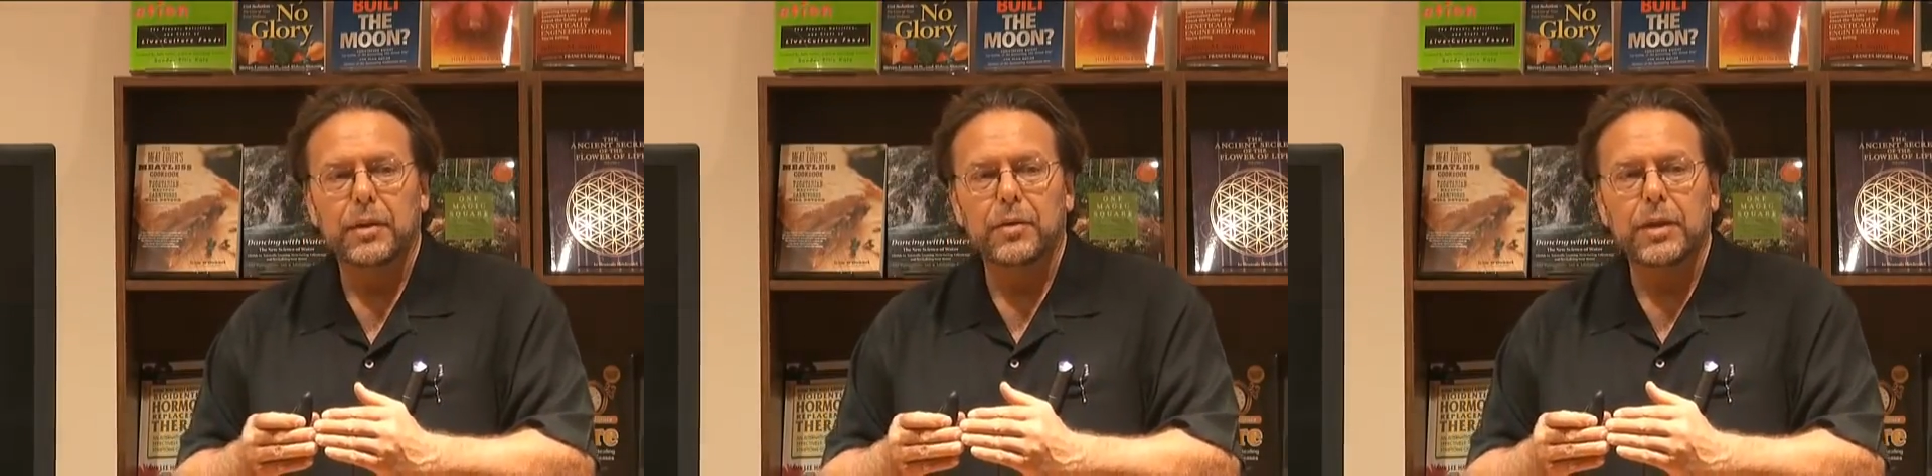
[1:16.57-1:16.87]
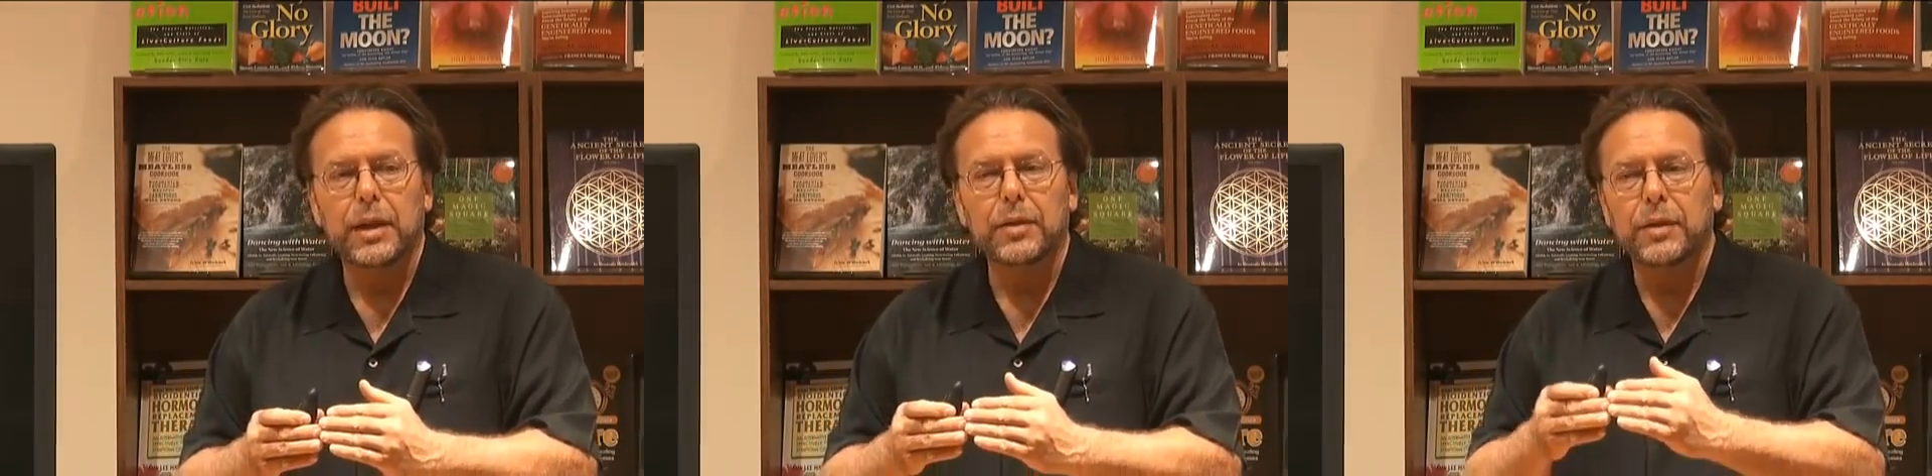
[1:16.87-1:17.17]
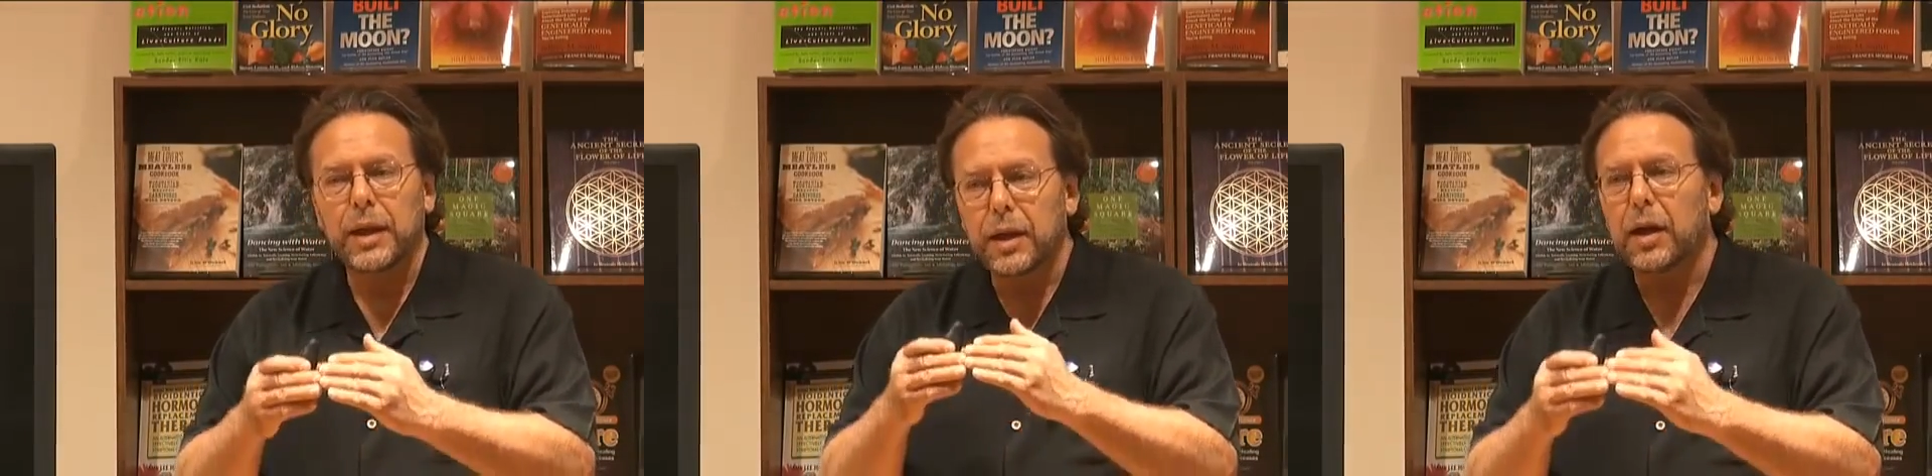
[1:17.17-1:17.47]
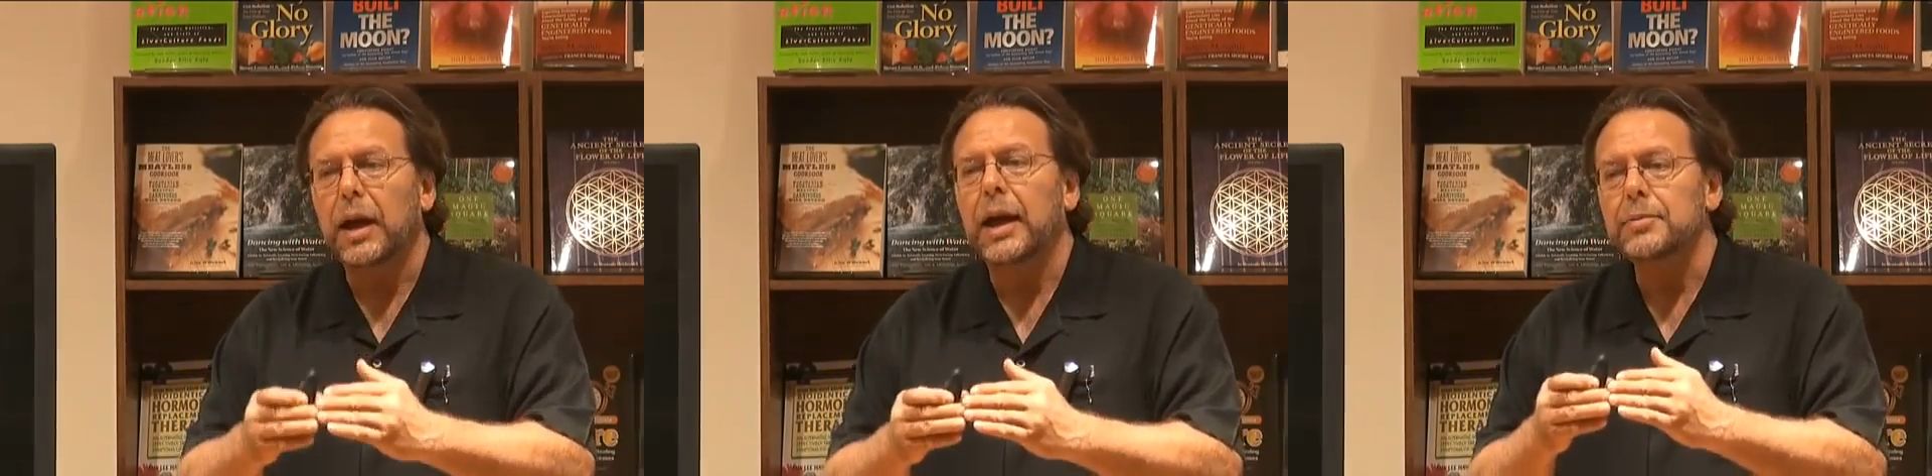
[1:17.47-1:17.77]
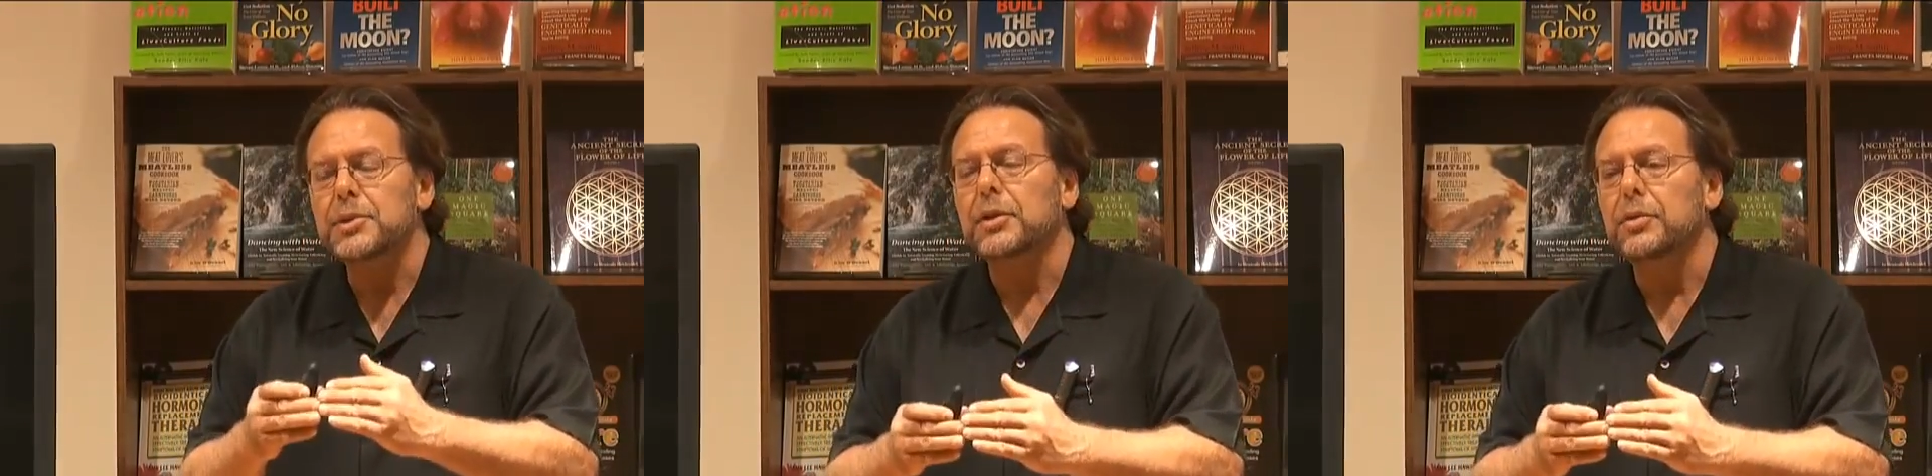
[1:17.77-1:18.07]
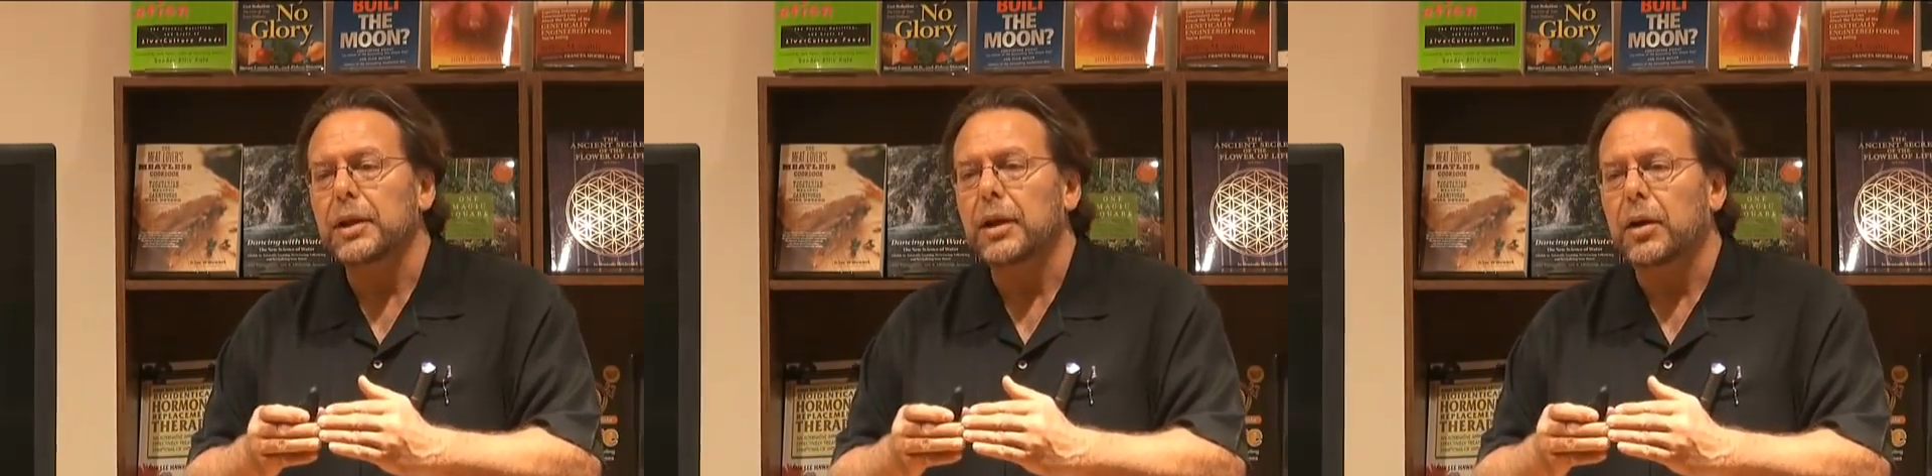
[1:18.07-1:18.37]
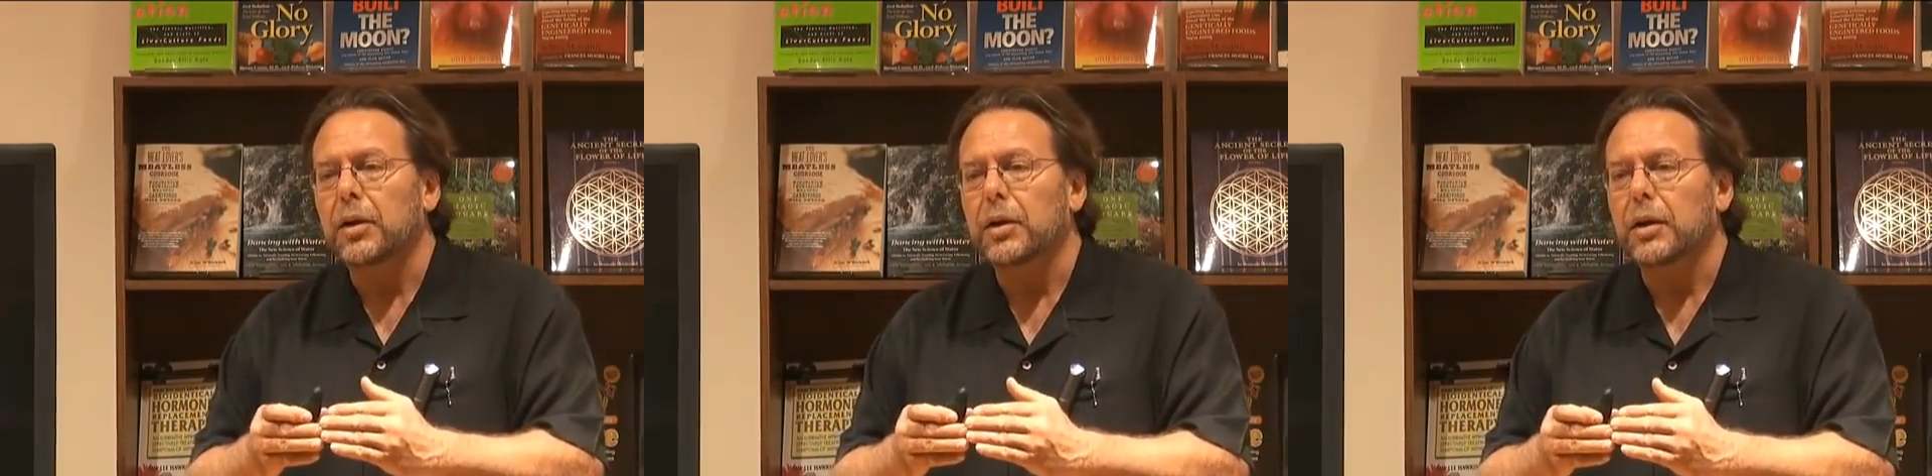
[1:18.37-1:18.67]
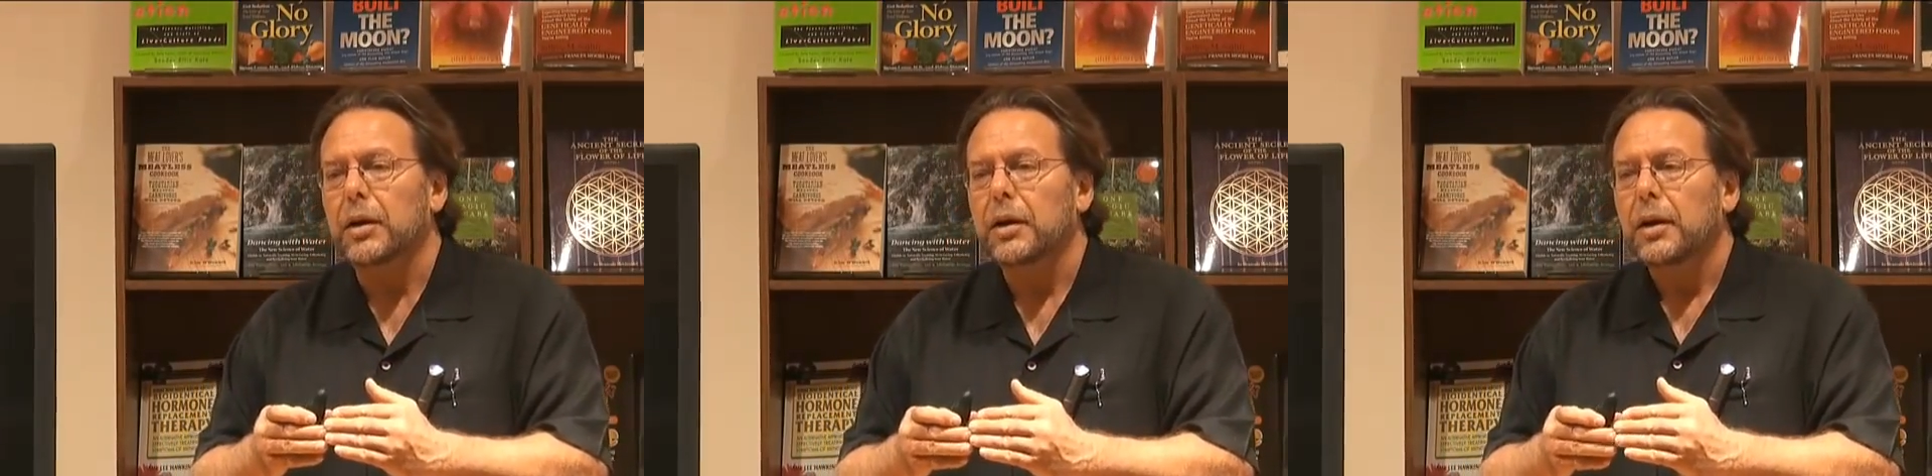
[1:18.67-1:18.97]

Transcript: Okay, they absolutely are.